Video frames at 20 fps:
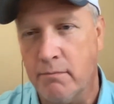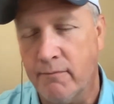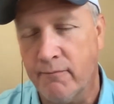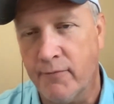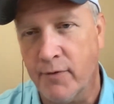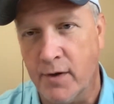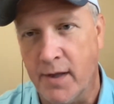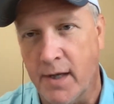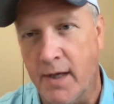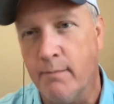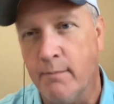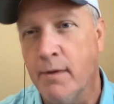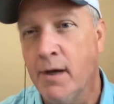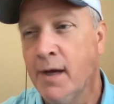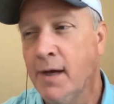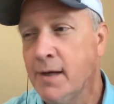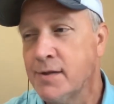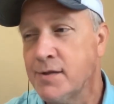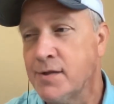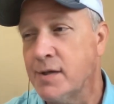for them.
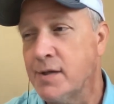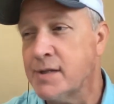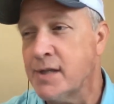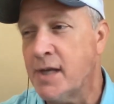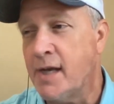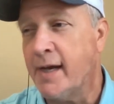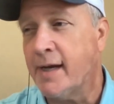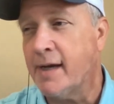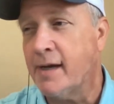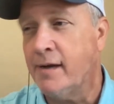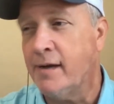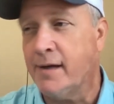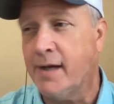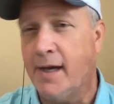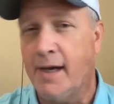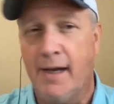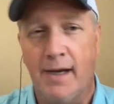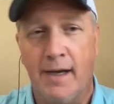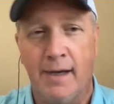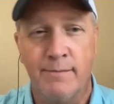So it's like,
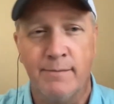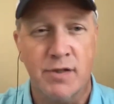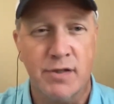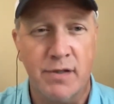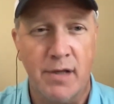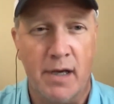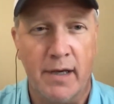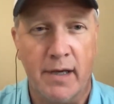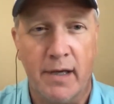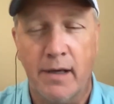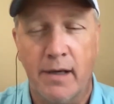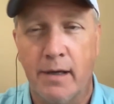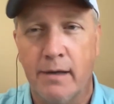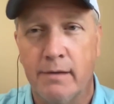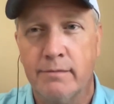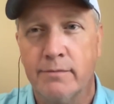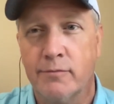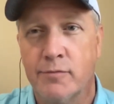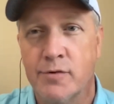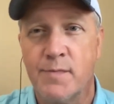okay, I'm just not gonna
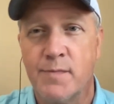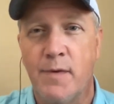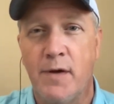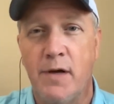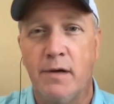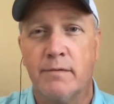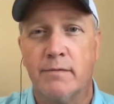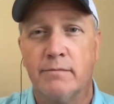respond.